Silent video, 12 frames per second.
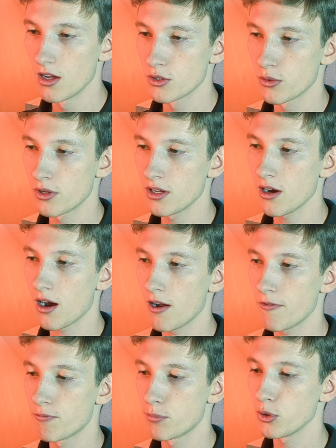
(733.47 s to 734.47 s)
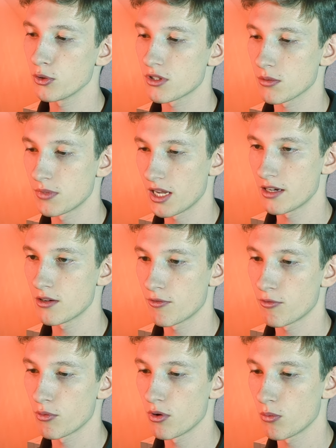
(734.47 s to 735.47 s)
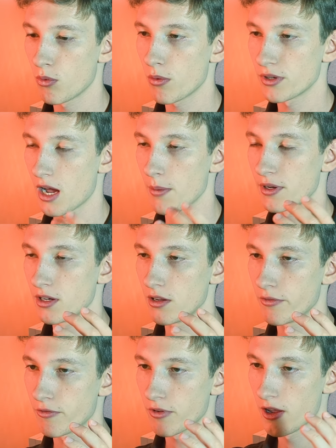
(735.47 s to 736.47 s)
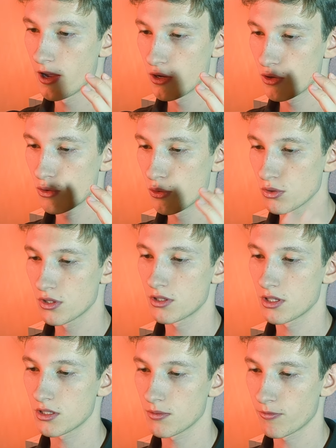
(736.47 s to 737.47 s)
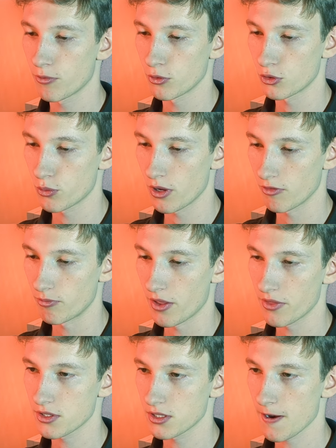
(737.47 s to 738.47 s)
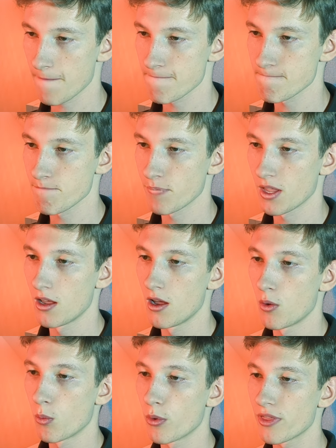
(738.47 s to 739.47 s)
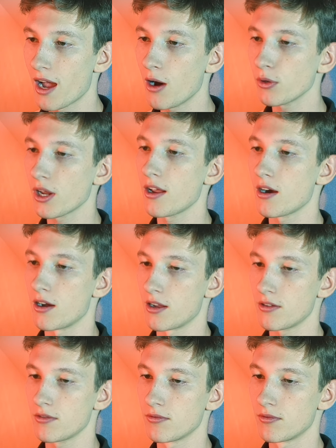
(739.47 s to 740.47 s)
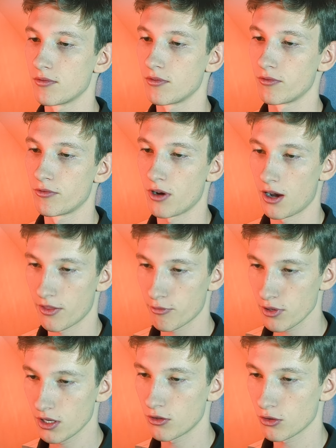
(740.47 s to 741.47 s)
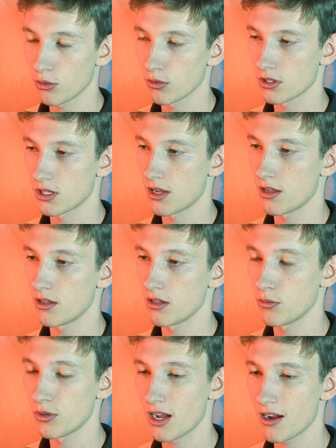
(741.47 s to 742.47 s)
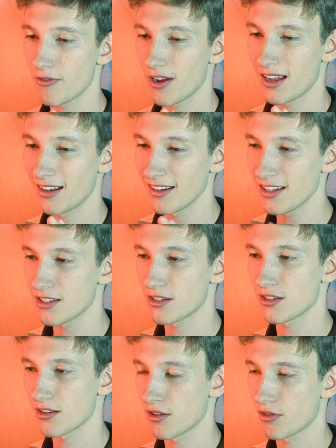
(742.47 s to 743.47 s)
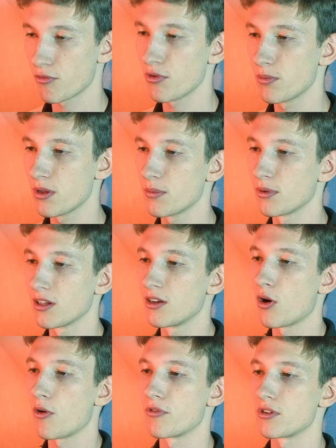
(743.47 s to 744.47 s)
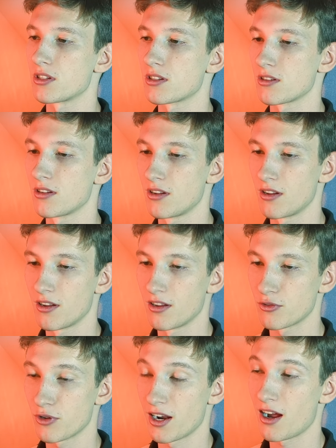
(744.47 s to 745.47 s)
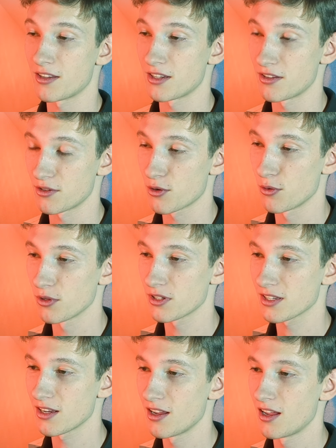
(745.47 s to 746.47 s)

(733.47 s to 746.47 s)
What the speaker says: So here I've pulled some data for what would happen if you use the system for 12 months. Without AI, for 300 calls a day, you would have at least 3 people in office trying to answer these calls.